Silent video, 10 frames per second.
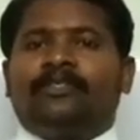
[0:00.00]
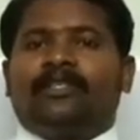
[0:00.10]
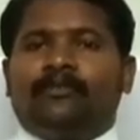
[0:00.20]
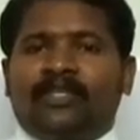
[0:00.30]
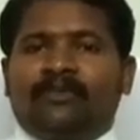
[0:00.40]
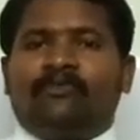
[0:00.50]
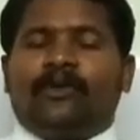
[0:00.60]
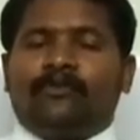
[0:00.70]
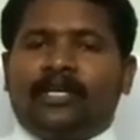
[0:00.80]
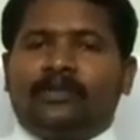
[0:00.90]
something
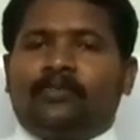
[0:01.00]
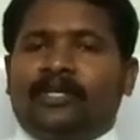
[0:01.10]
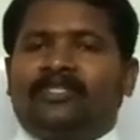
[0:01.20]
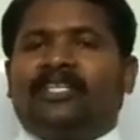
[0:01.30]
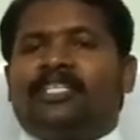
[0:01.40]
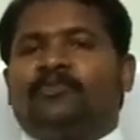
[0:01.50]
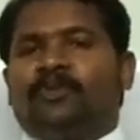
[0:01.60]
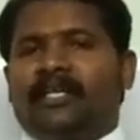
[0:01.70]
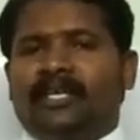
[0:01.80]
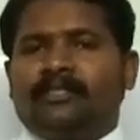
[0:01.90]
from that past
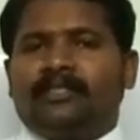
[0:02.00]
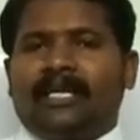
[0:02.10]
experience